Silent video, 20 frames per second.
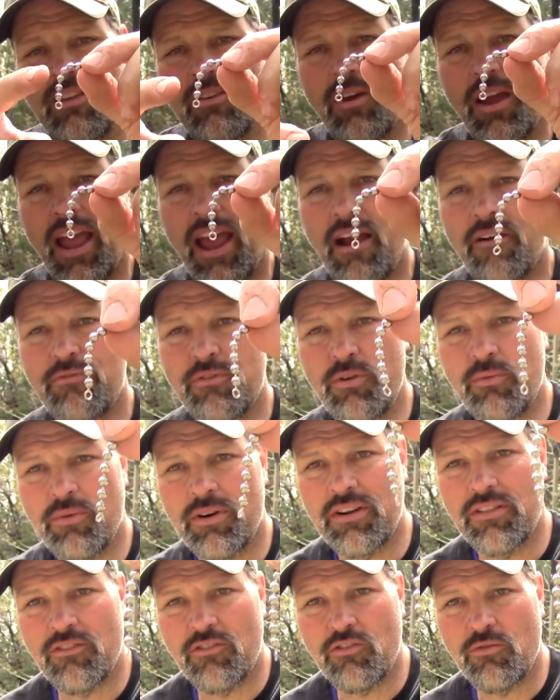you know, every
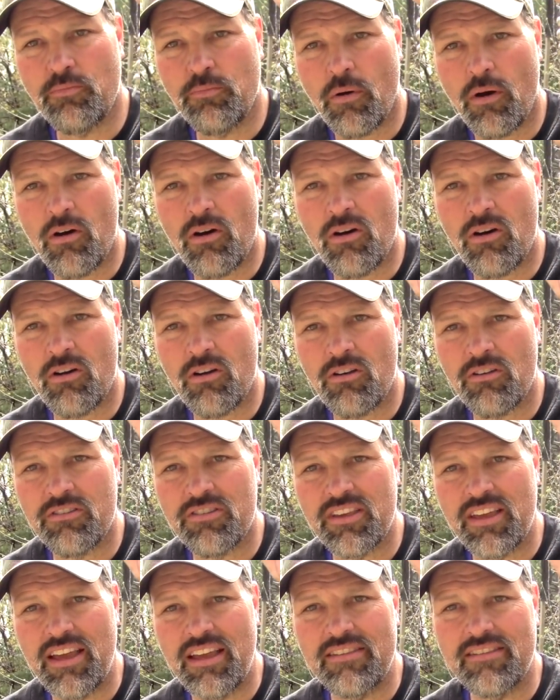one of those
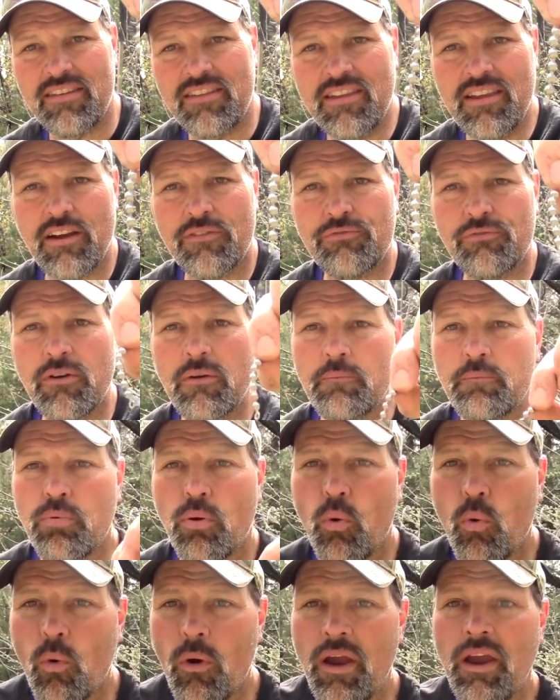balls is a different
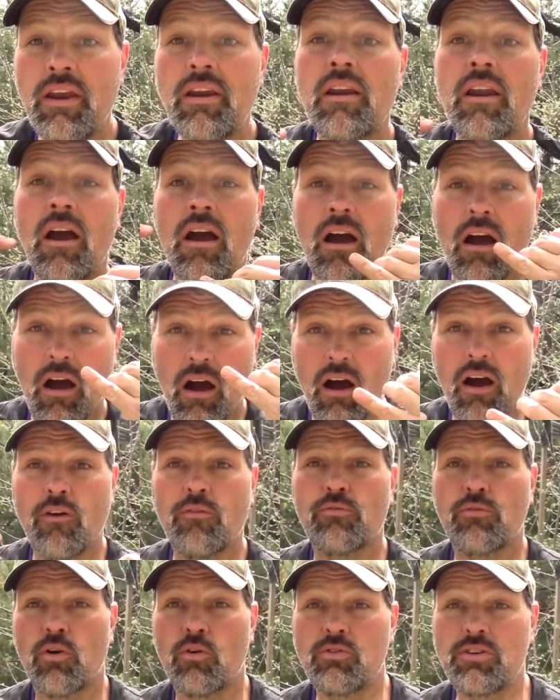point
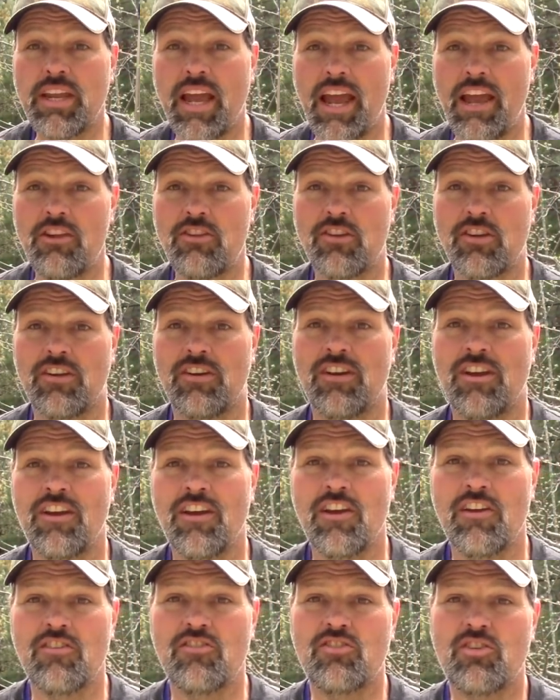of rotation.
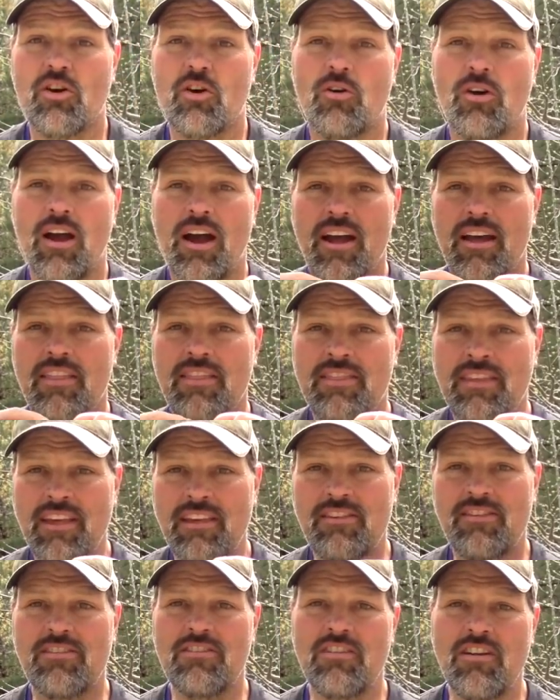So
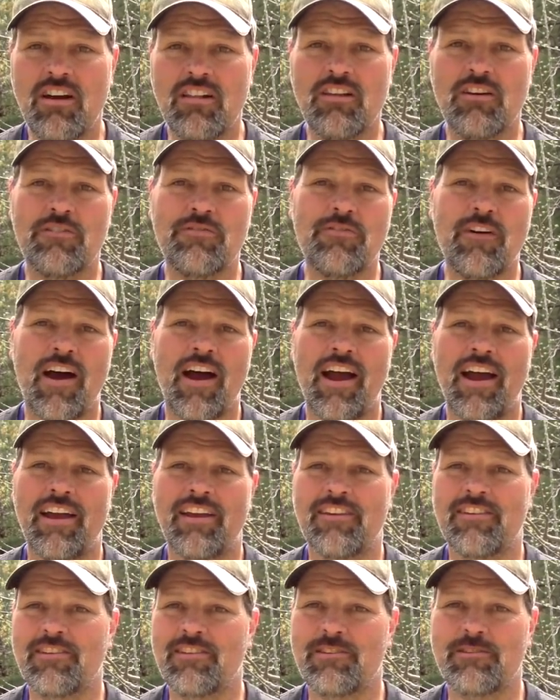this
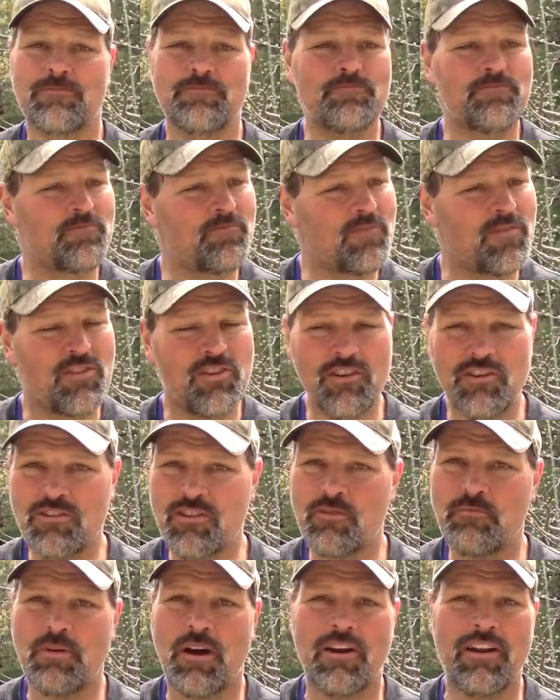nullifies
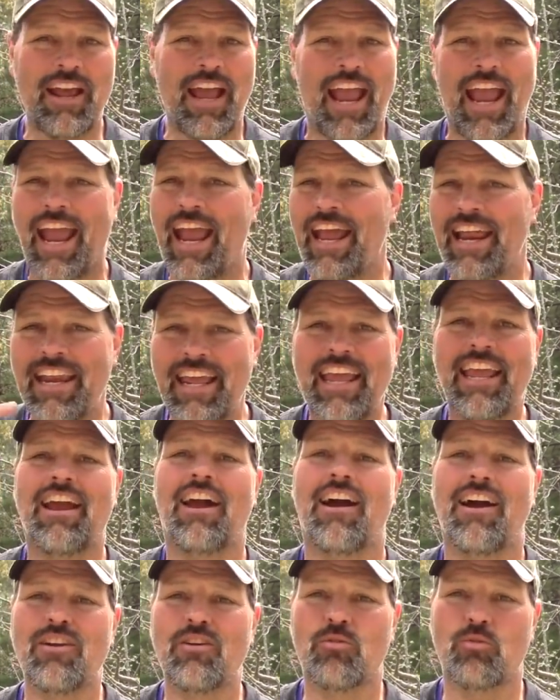just about any
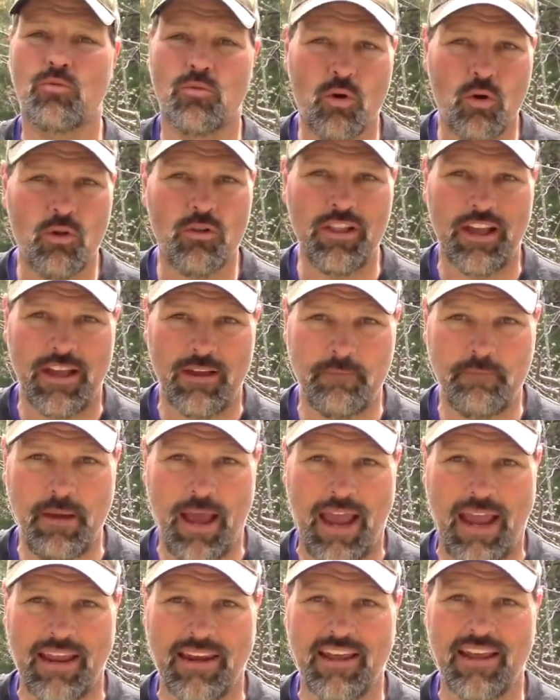kind of rolling
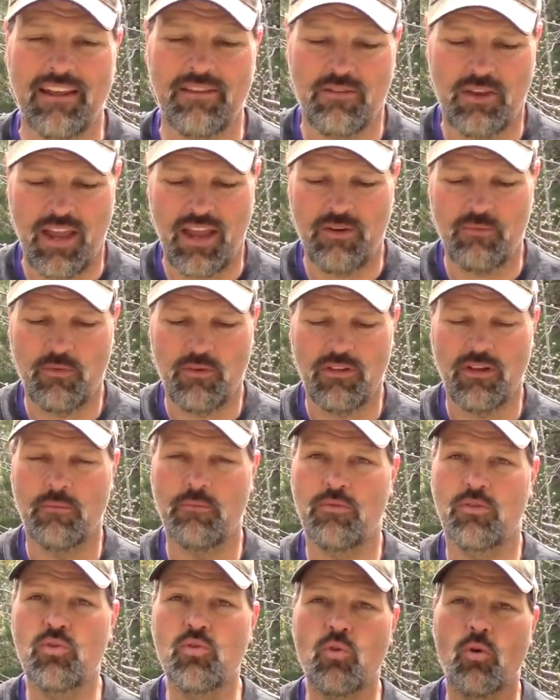bait. It will
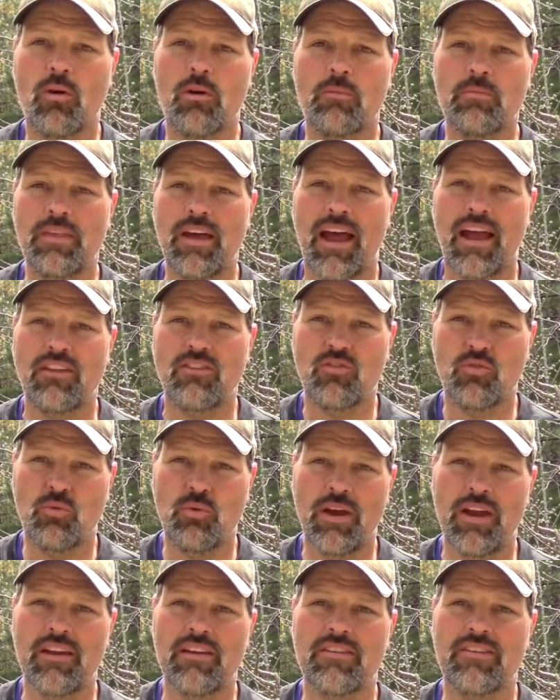absorb that
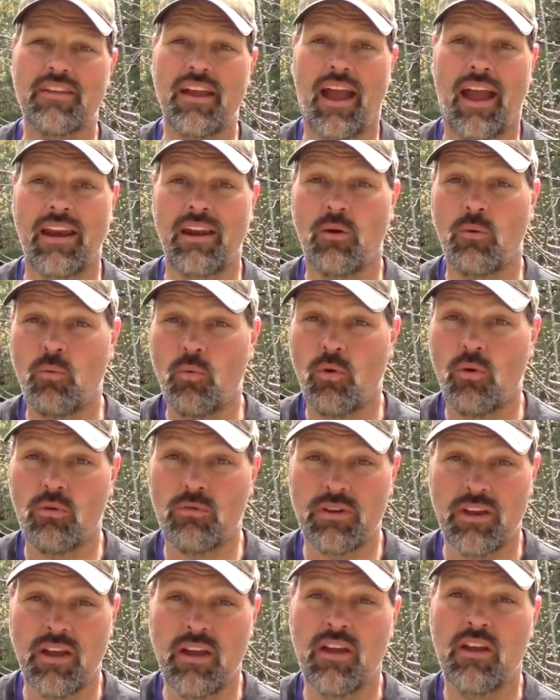twist and it
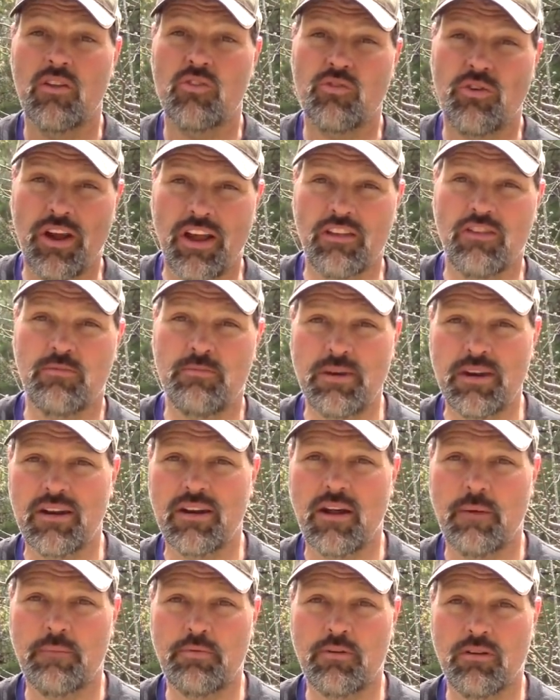won't transmit
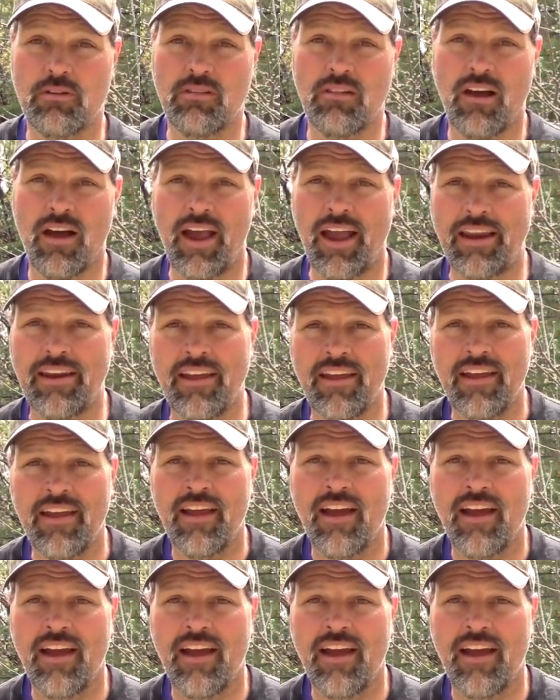it up your line.